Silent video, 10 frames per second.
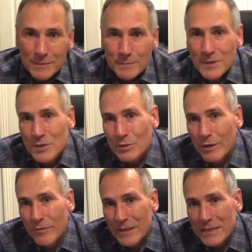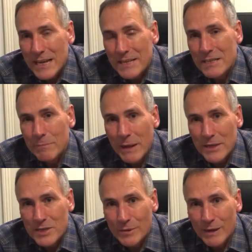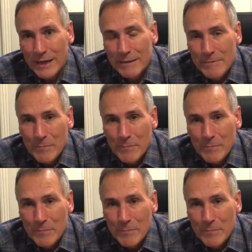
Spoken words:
we saw a fantastic manta ray,